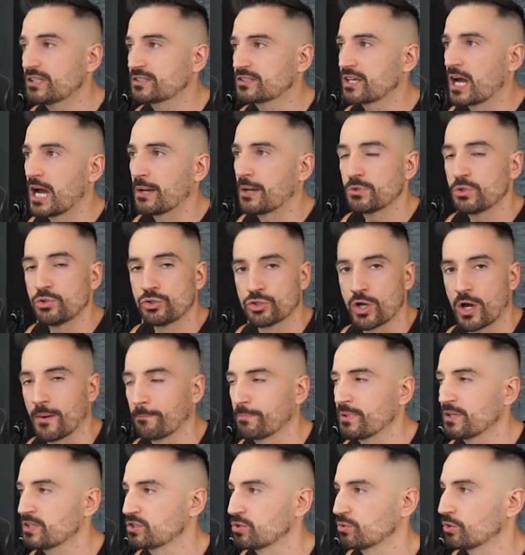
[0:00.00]
time you
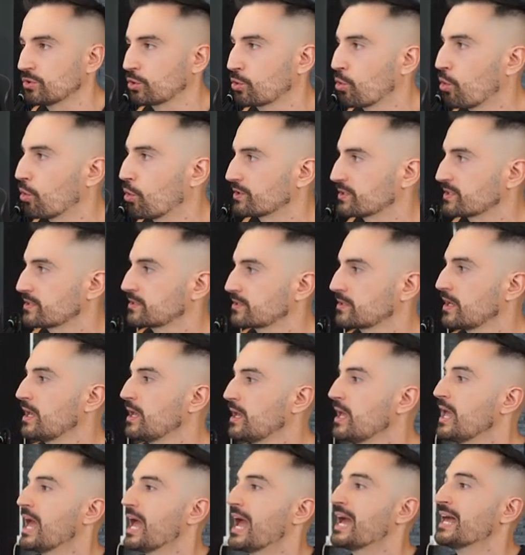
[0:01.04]
jump into the course.
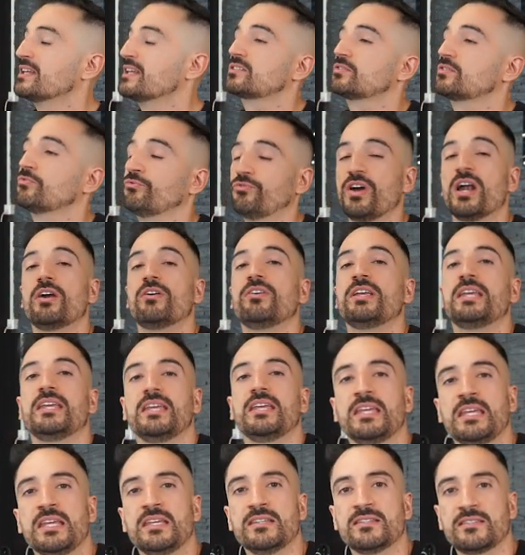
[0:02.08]
And it's very
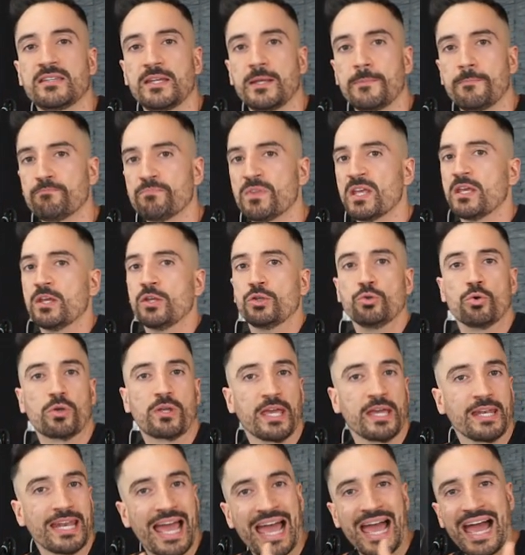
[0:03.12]
easy. You
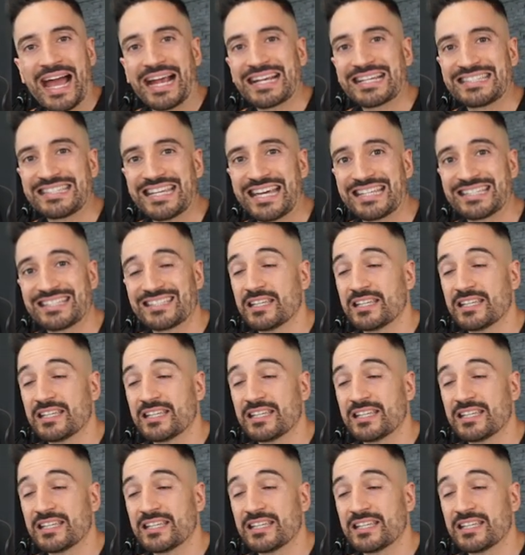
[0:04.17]
can access